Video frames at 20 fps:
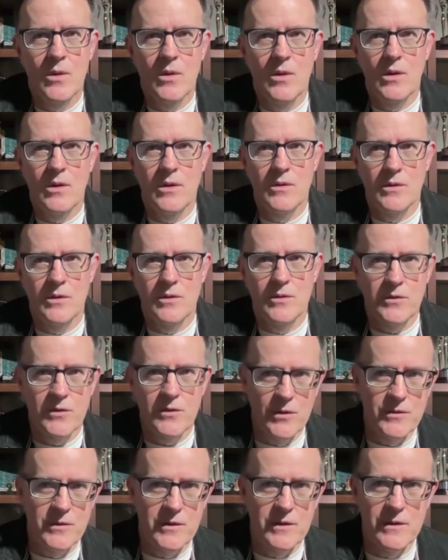you
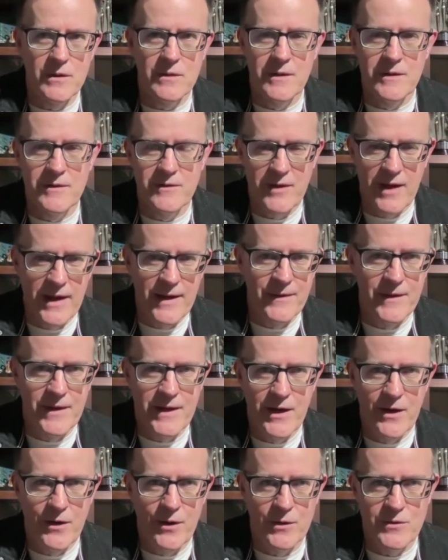start to design the
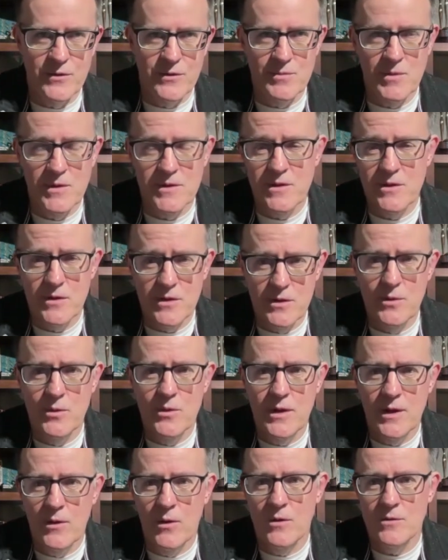characters, but you
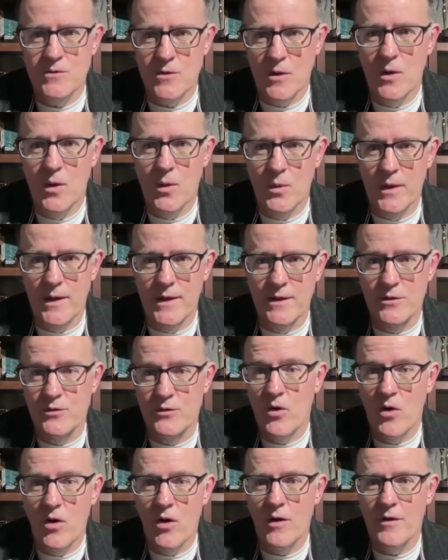can also go in and
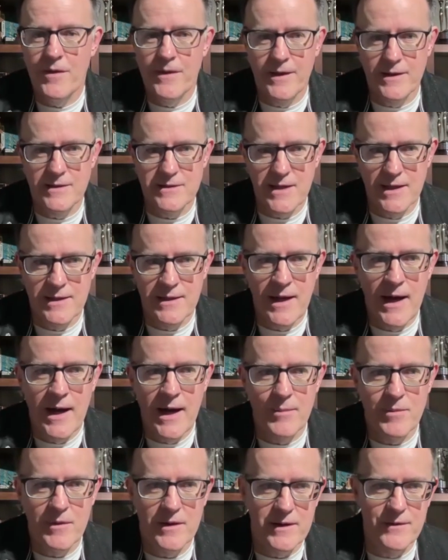draw things on
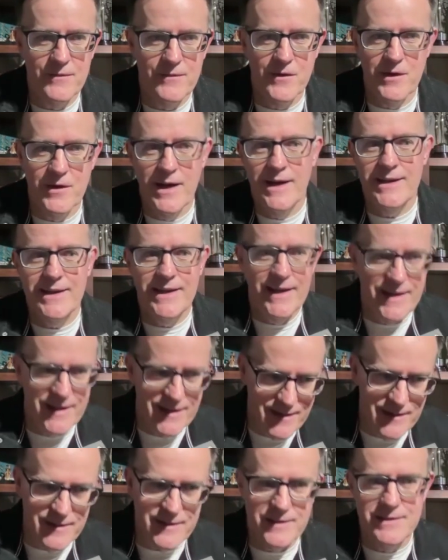top. Like if you're not
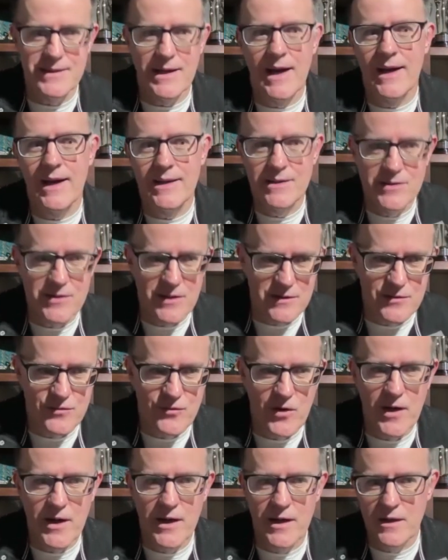getting the design just
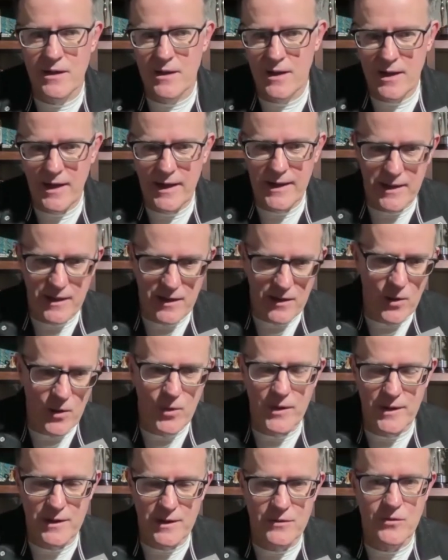right, I can go
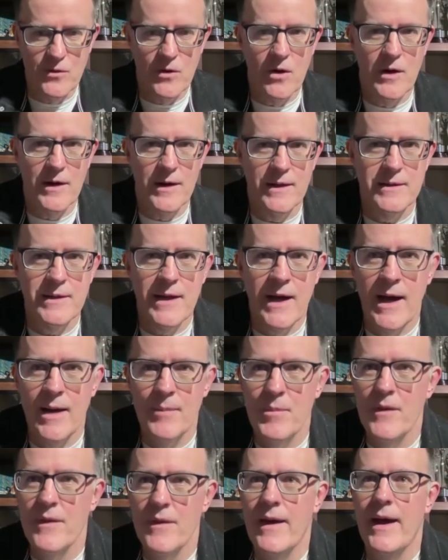in and draw it on
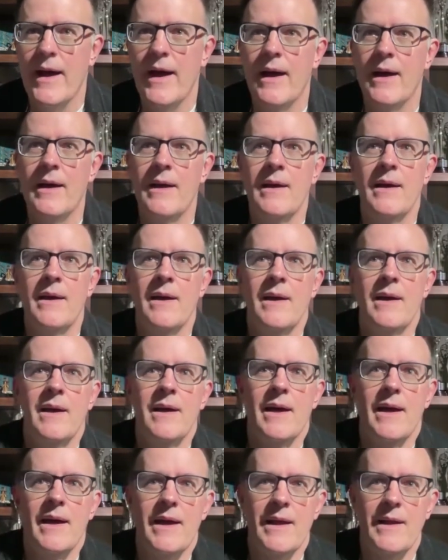top of that.
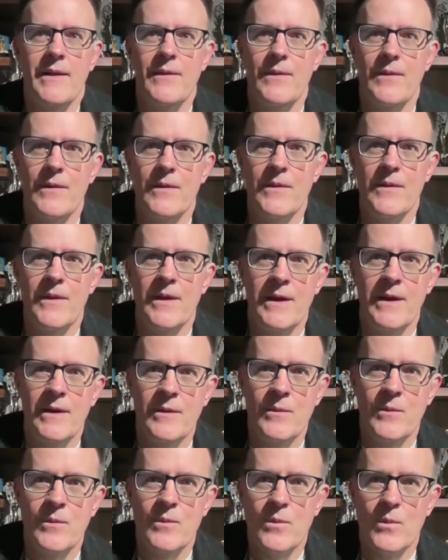And
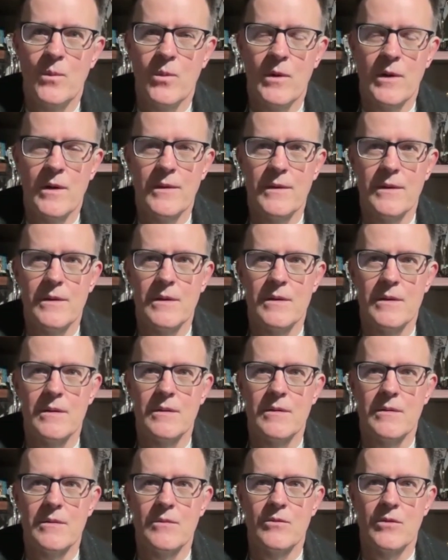then one of the
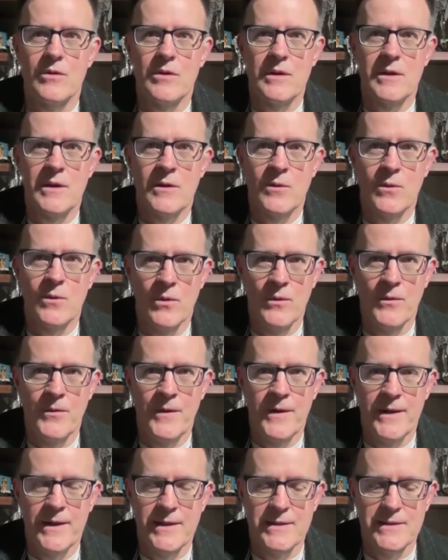really cool
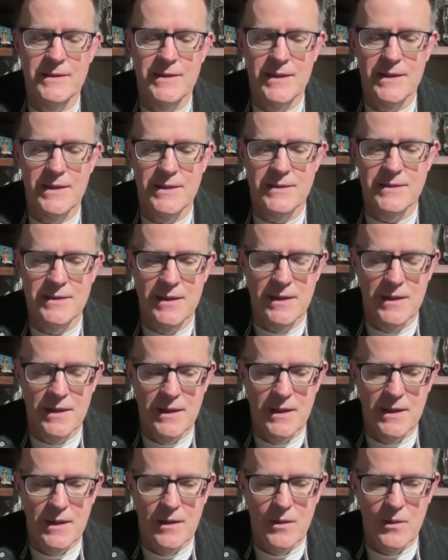things is
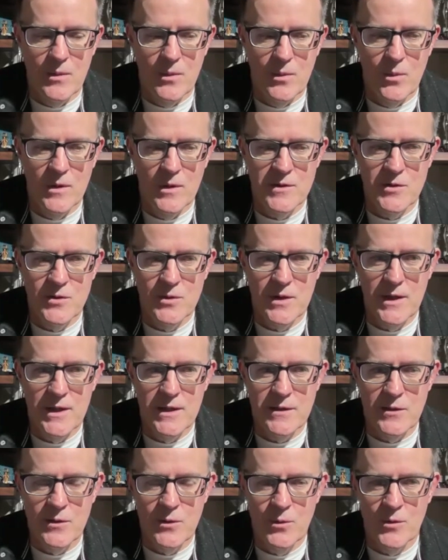once you
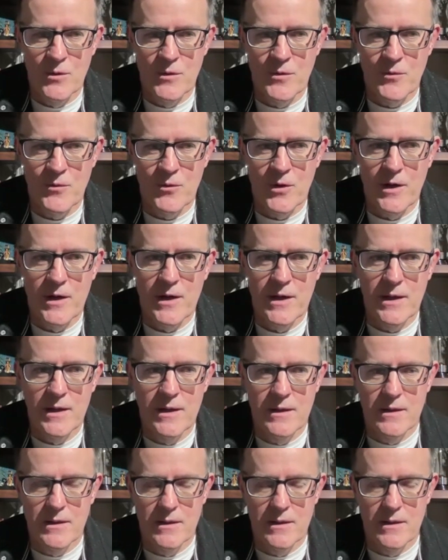get two or three